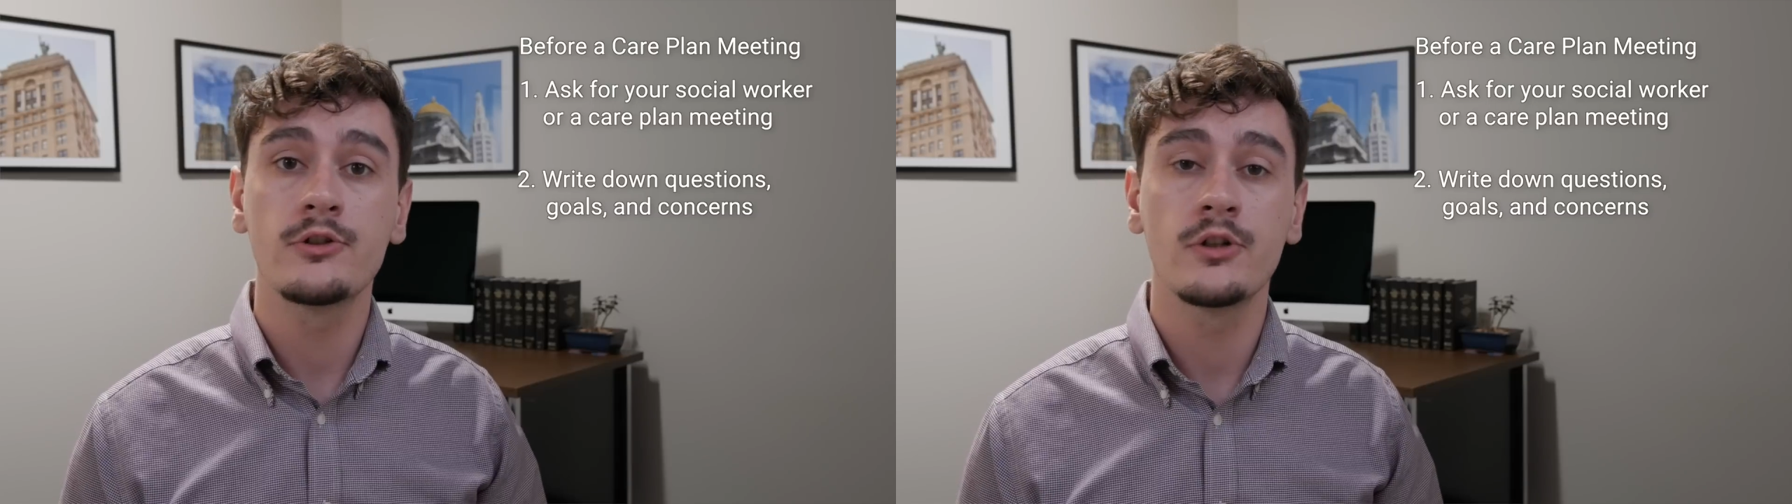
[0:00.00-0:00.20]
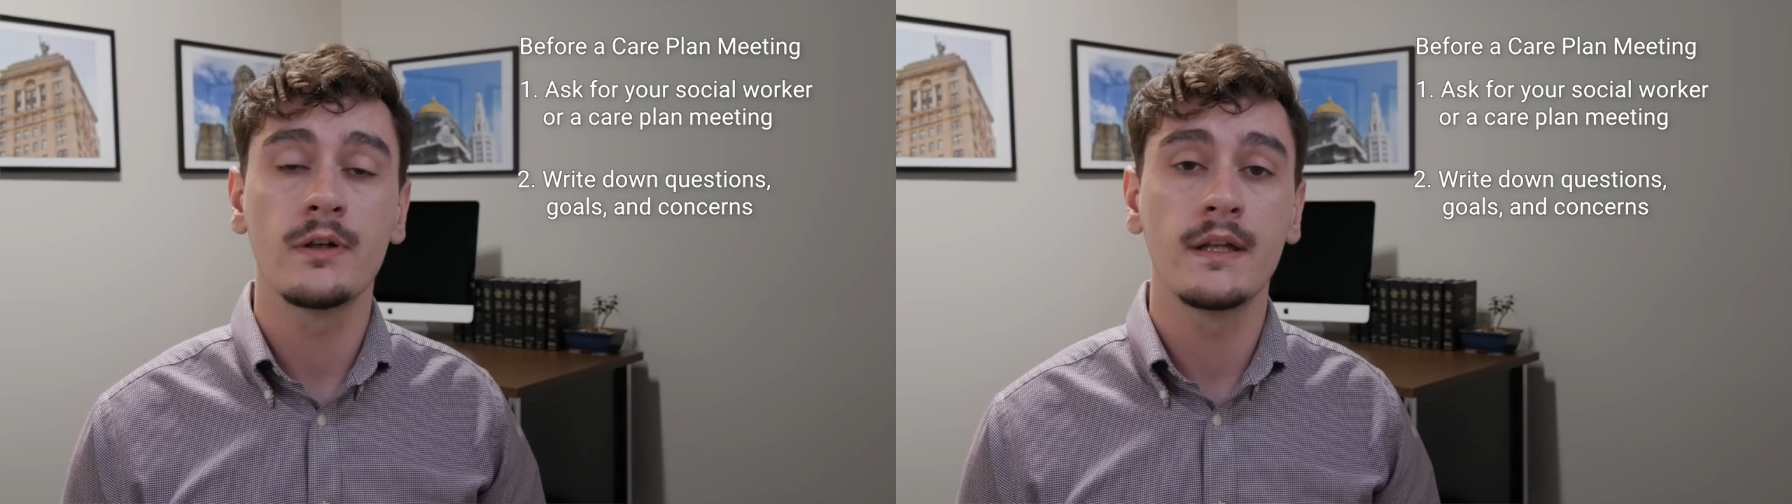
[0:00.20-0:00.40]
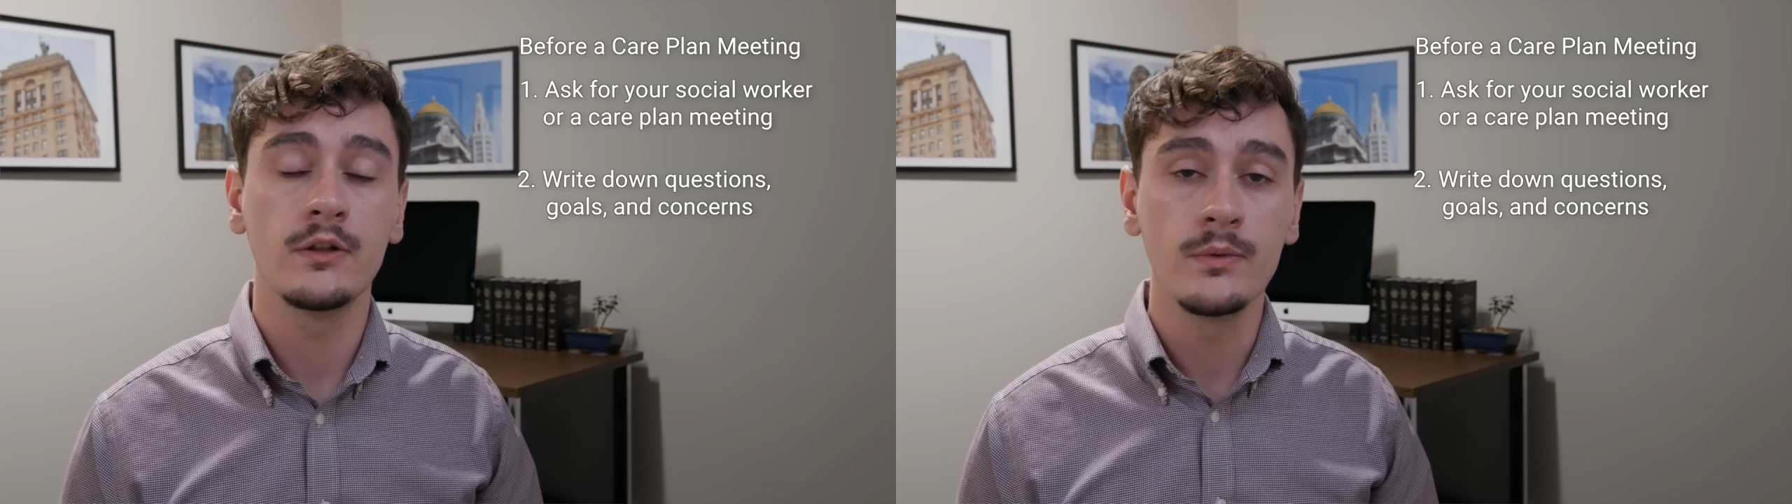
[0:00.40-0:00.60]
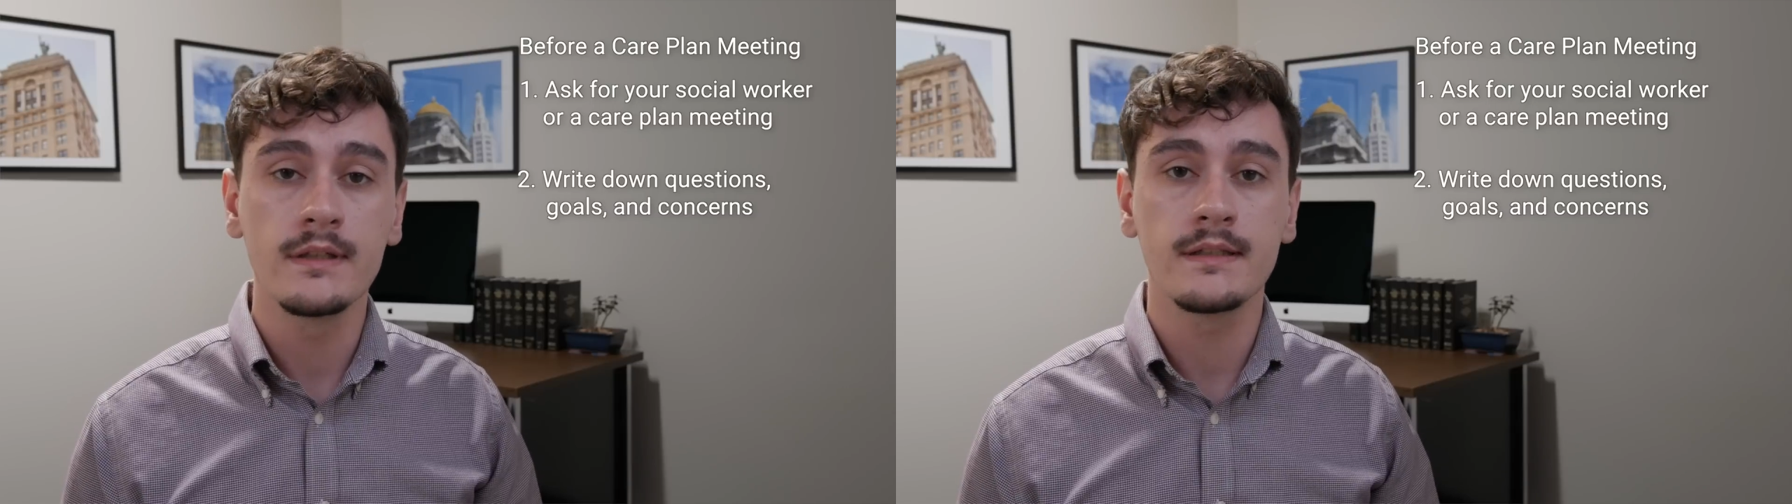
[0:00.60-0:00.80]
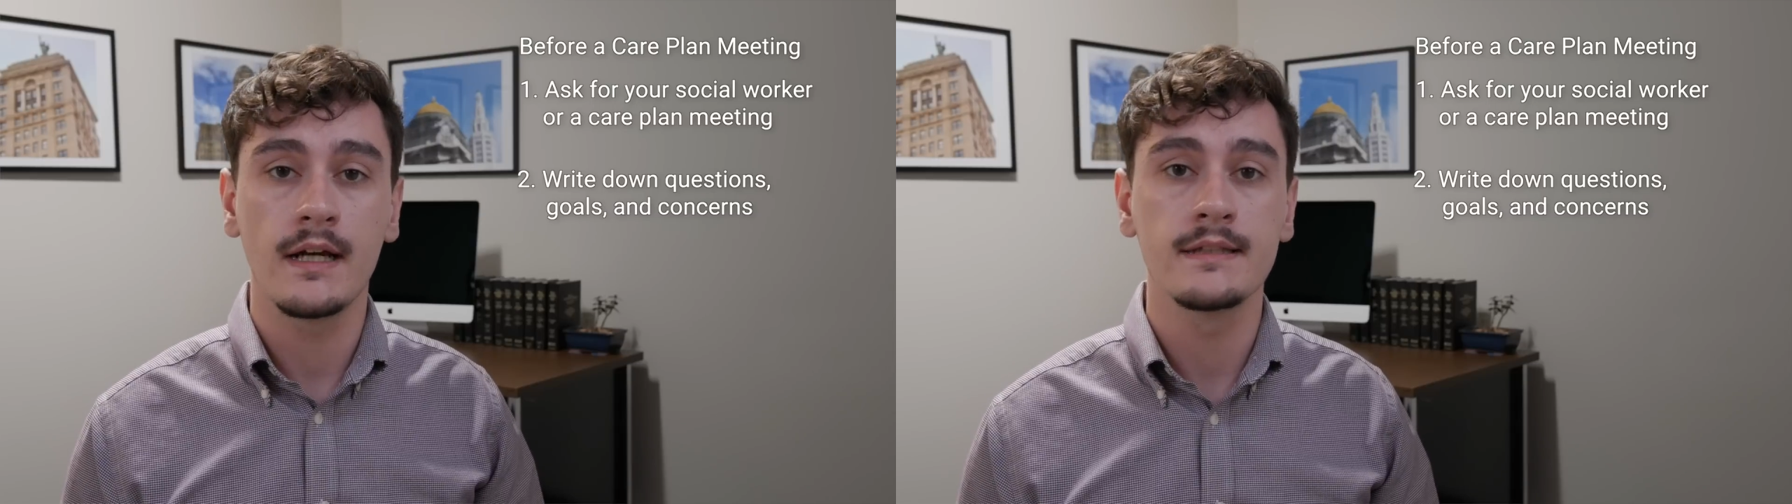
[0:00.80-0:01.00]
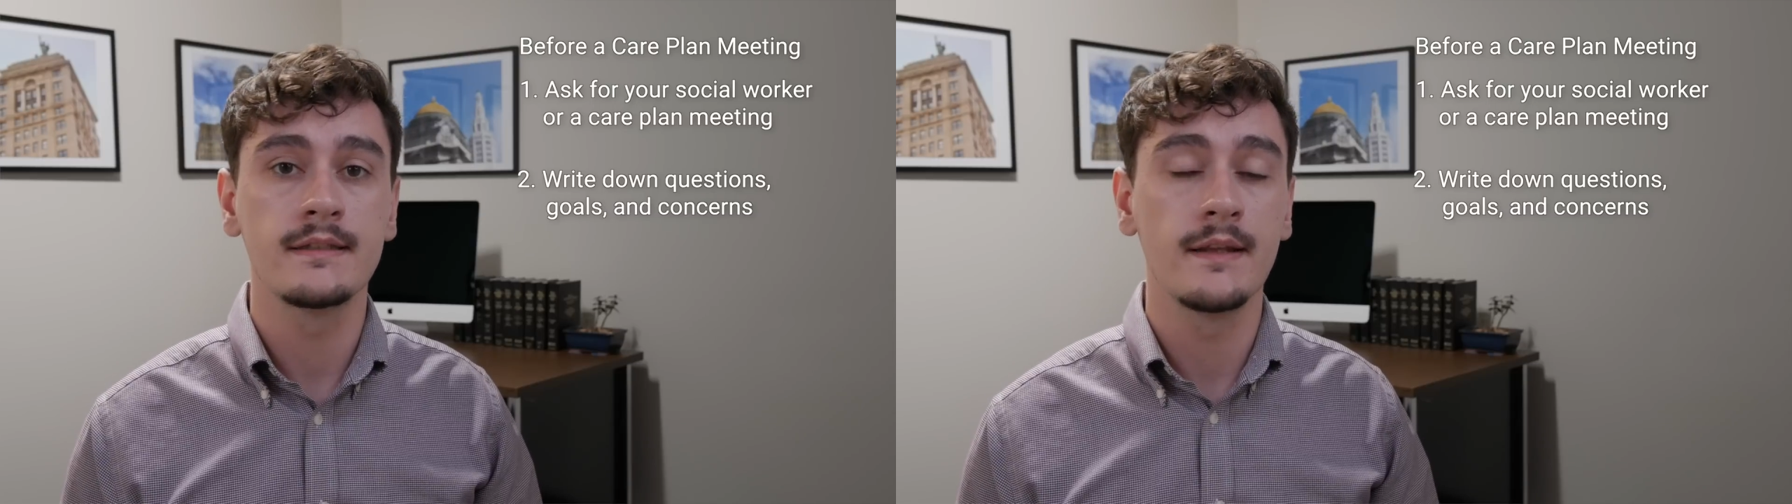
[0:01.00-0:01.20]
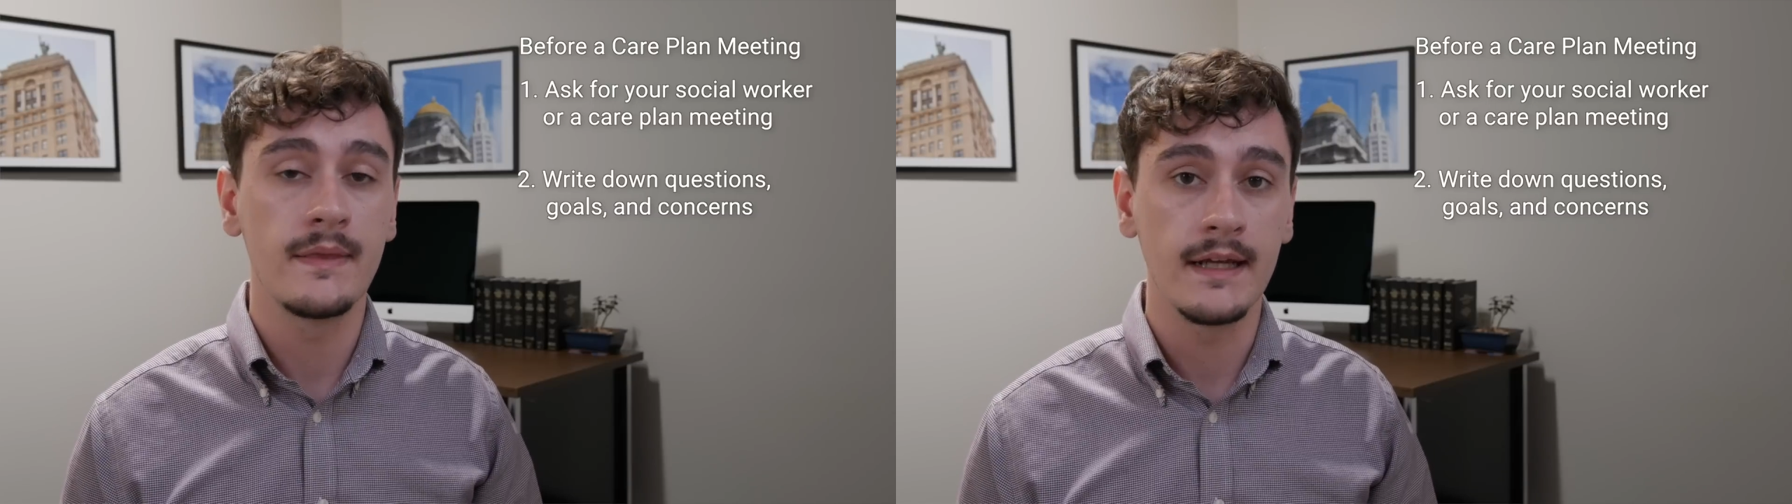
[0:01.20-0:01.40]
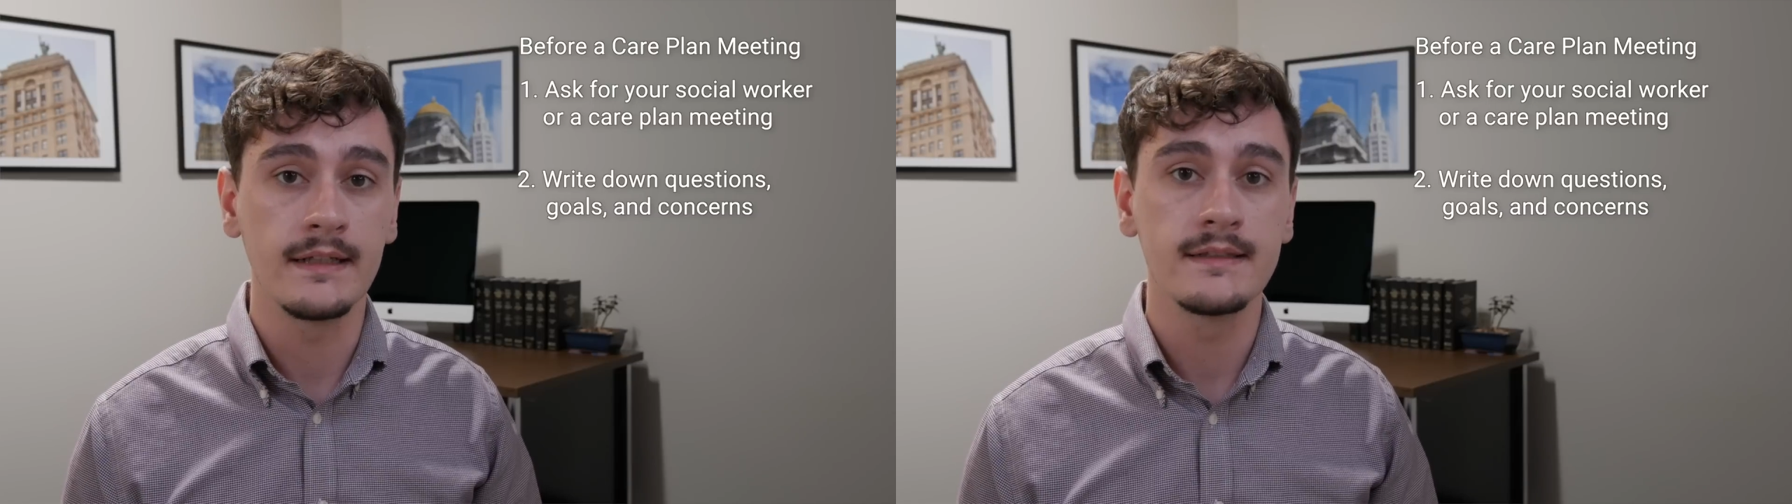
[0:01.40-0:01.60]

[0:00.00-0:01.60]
sure that you discuss the things